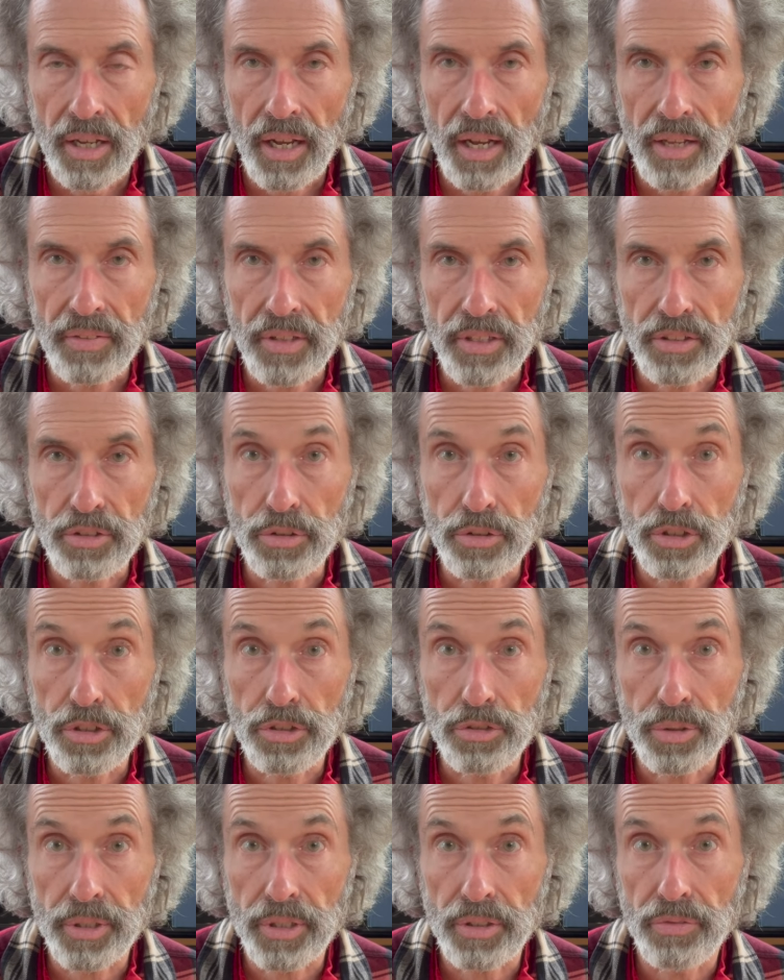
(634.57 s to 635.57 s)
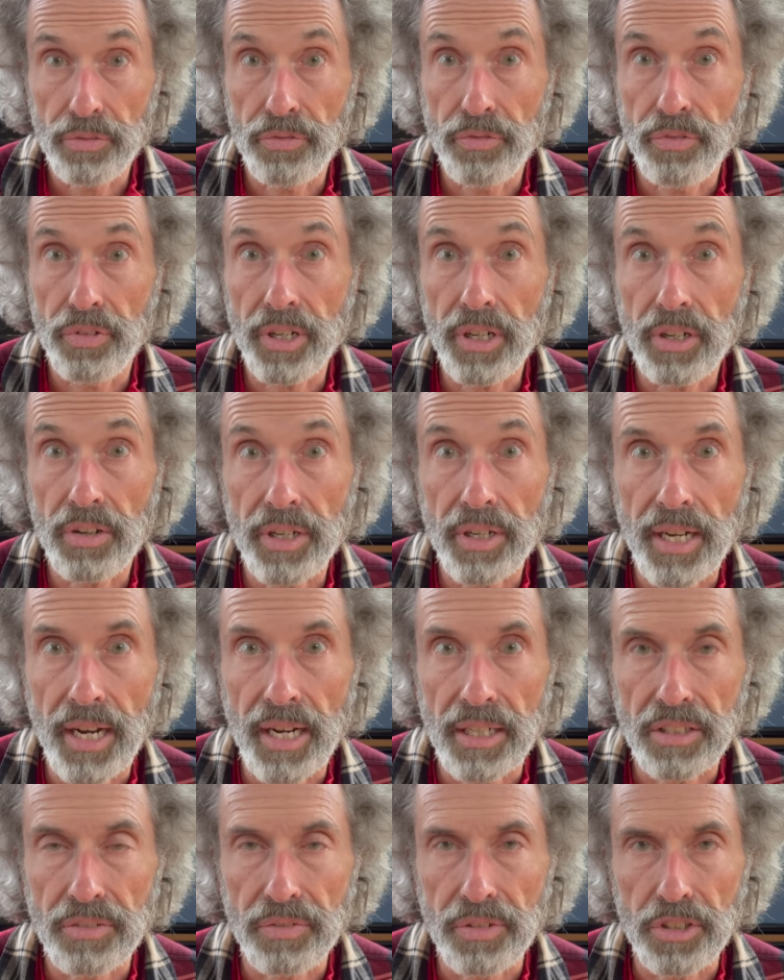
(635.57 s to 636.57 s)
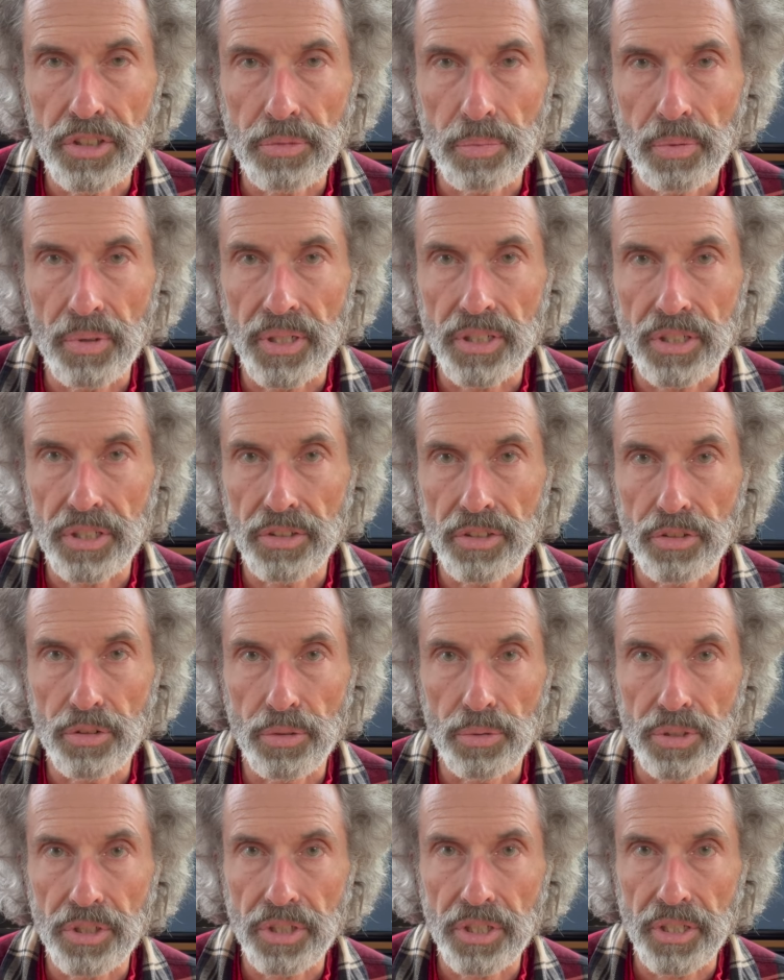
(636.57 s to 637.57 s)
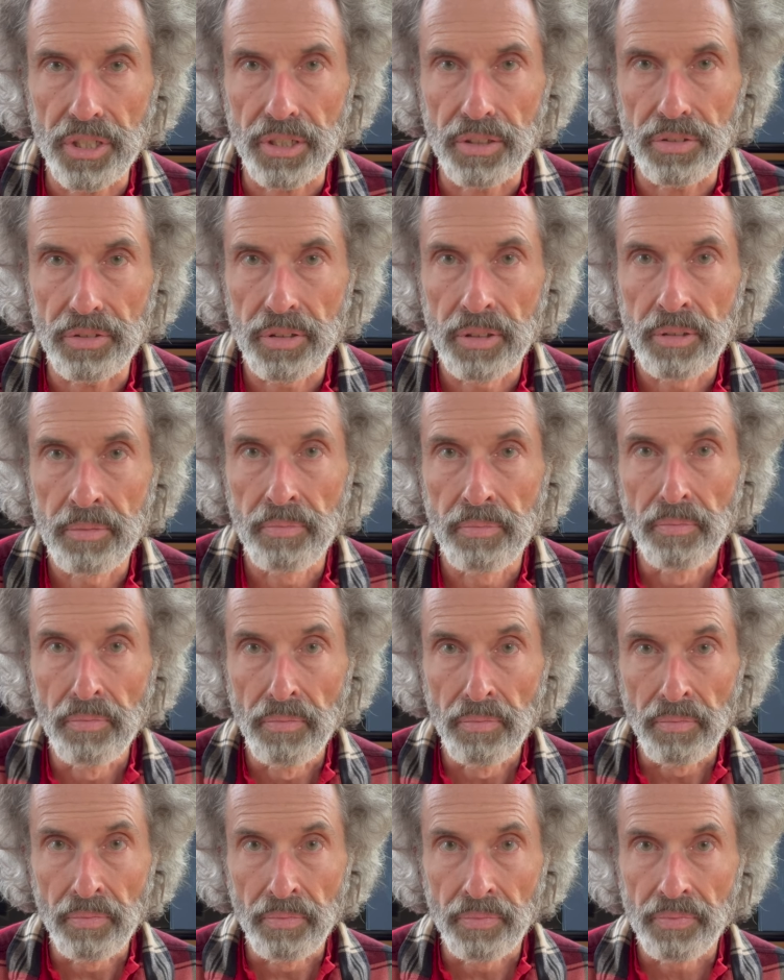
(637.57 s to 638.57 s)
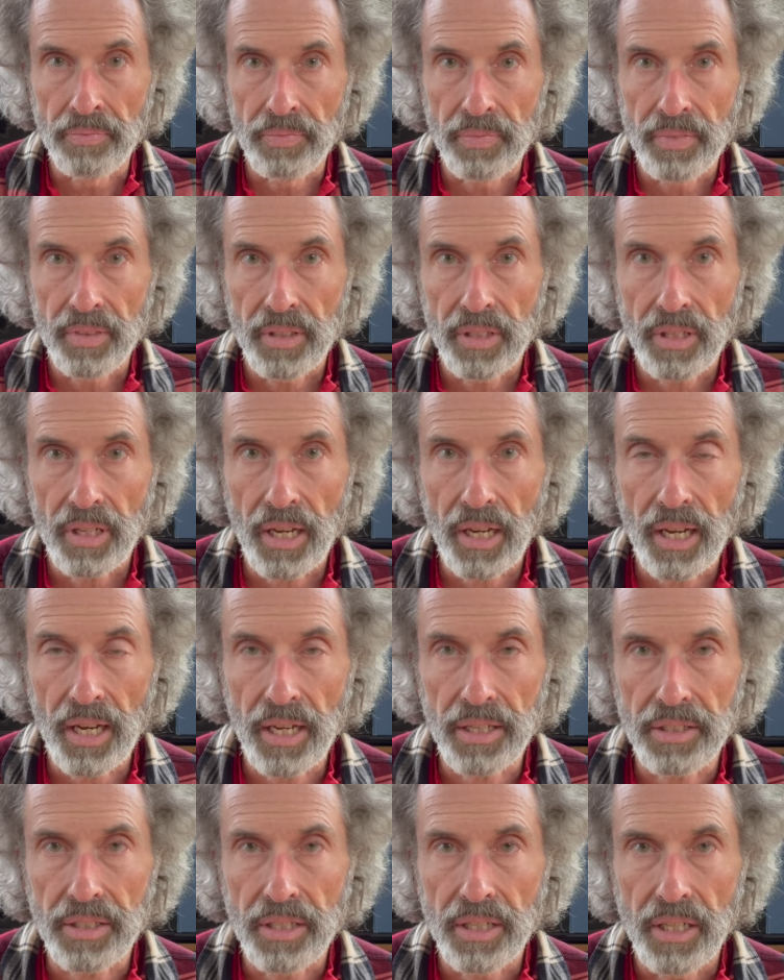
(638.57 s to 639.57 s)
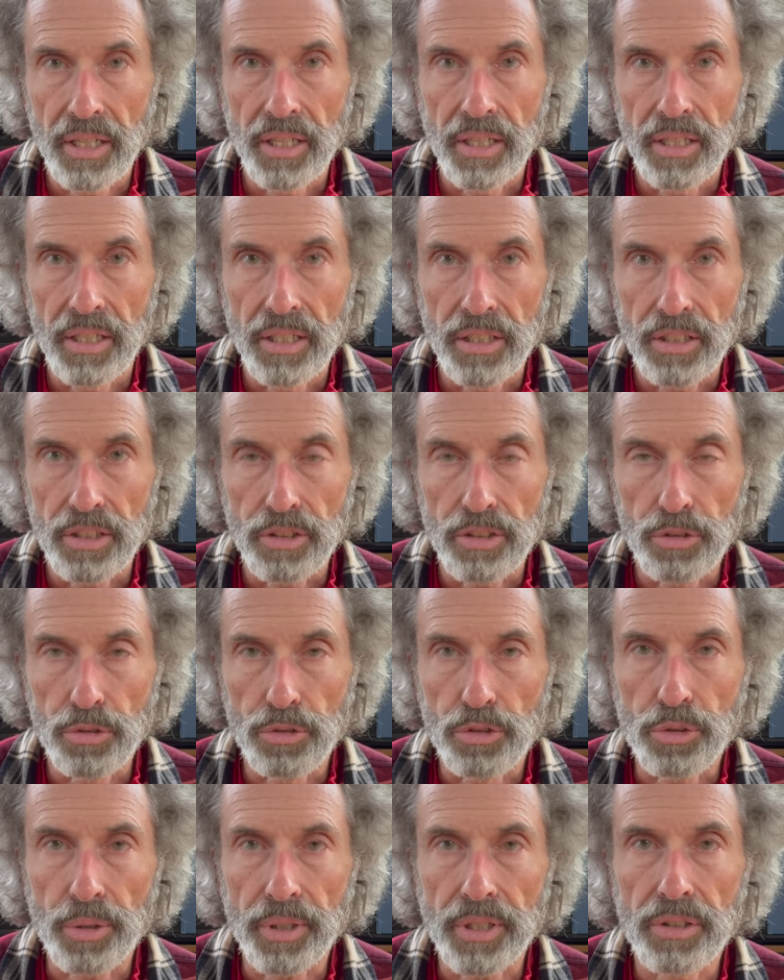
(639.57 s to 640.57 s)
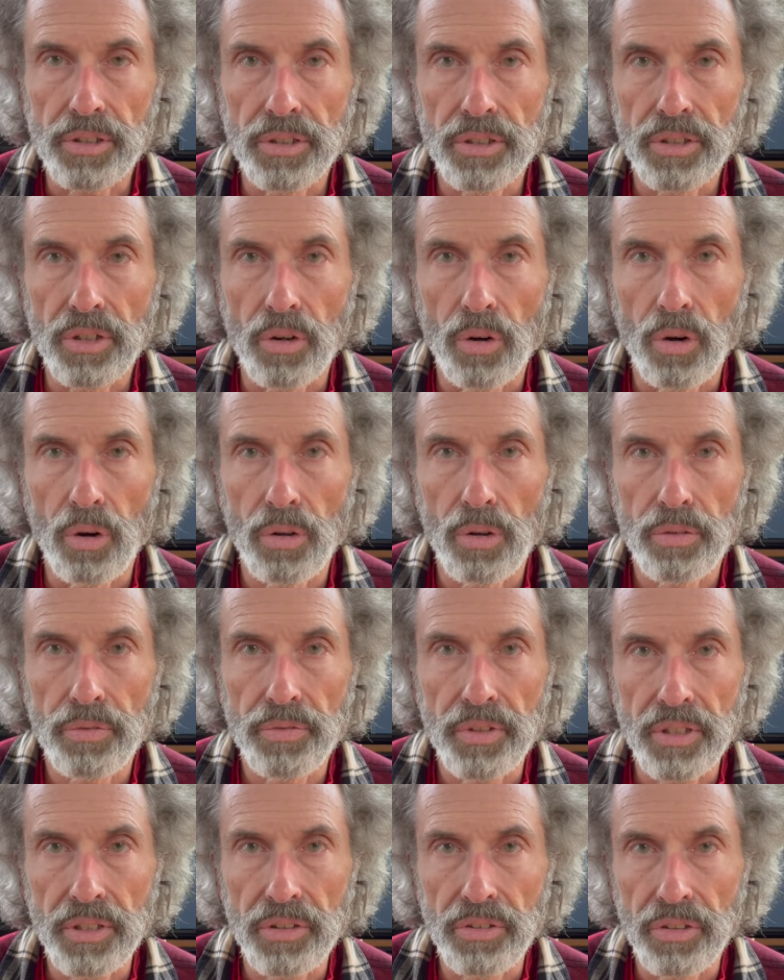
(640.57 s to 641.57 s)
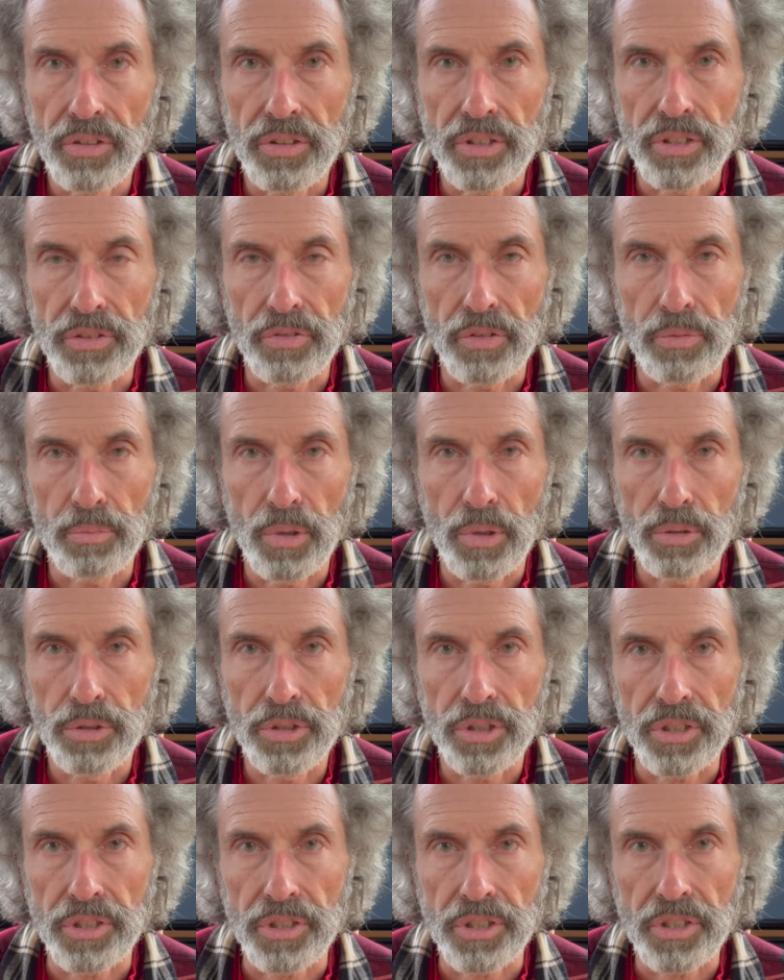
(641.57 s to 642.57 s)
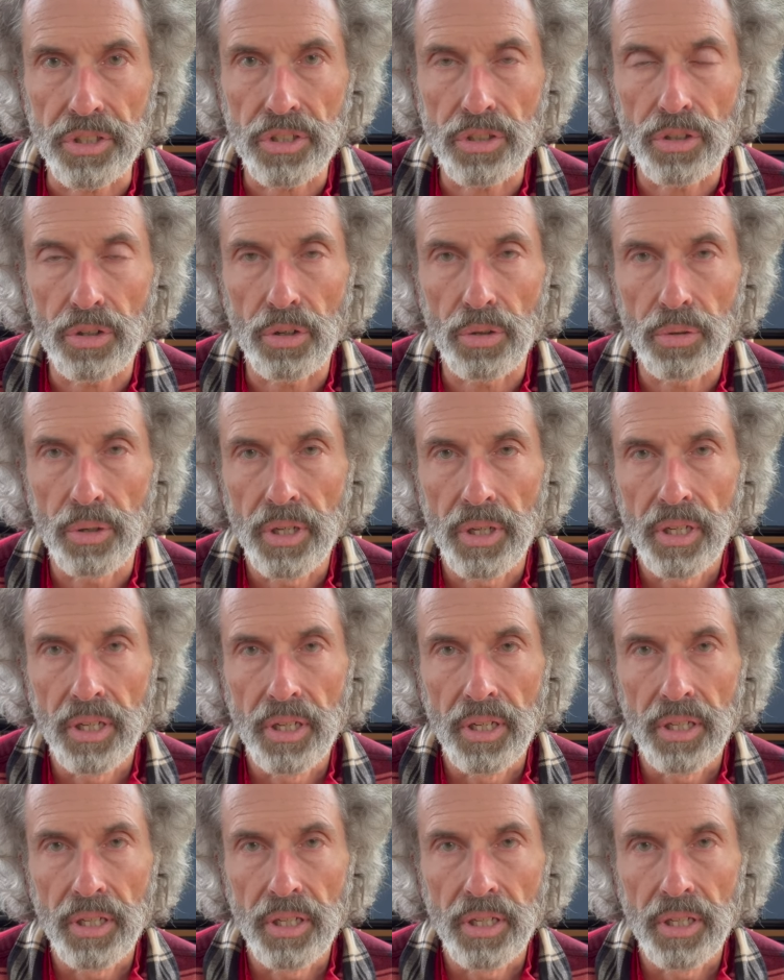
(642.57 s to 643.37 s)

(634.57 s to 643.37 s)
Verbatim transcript: And then you can trigger very active inspiration through a sniff, and you trigger all of these different motions. So